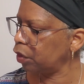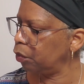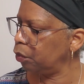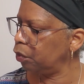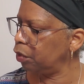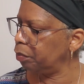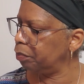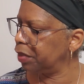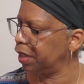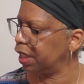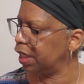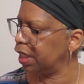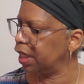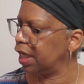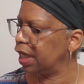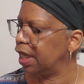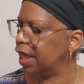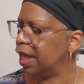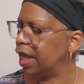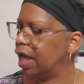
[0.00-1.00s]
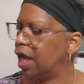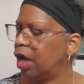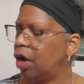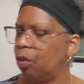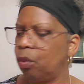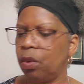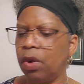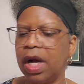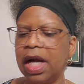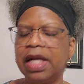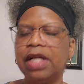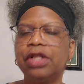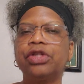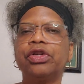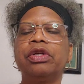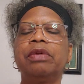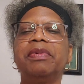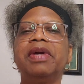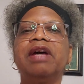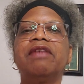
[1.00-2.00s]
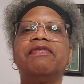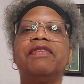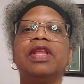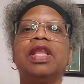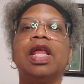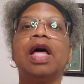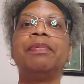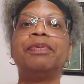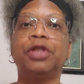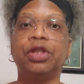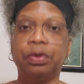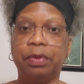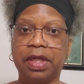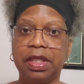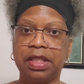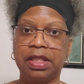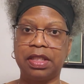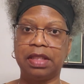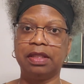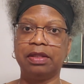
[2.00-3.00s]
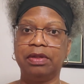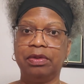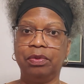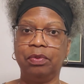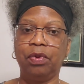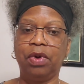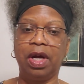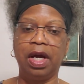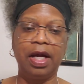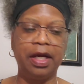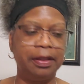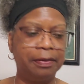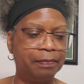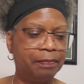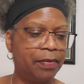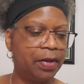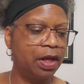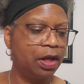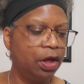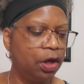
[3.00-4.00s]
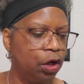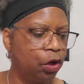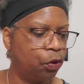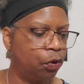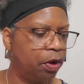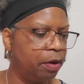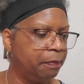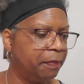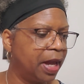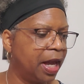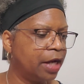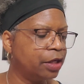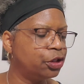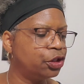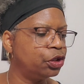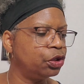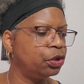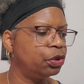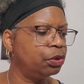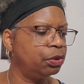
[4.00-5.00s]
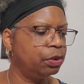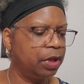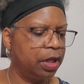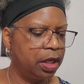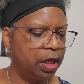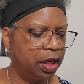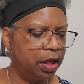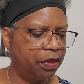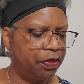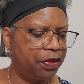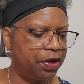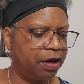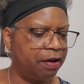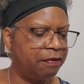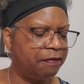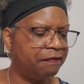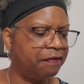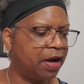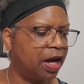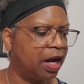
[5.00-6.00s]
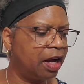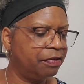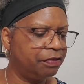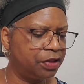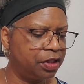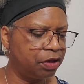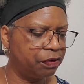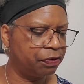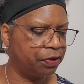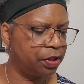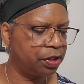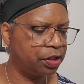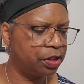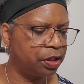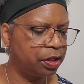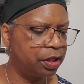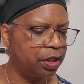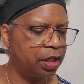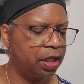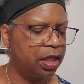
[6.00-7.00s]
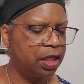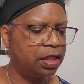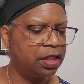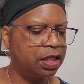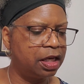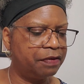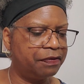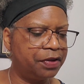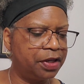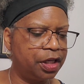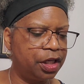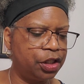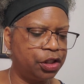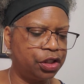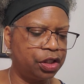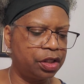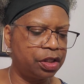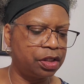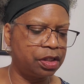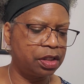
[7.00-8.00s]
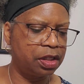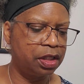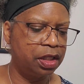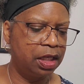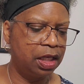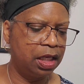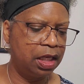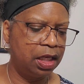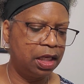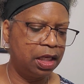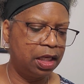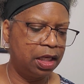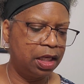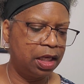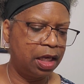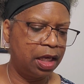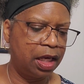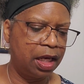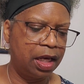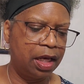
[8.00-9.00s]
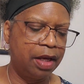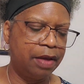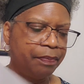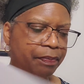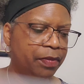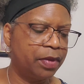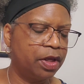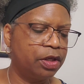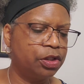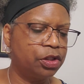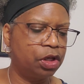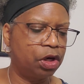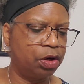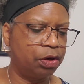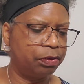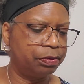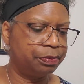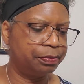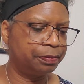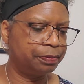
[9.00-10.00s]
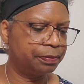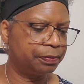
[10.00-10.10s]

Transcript: will be a wine, it's going to be a voluptuous wine. Going back to the 5 different definitions. So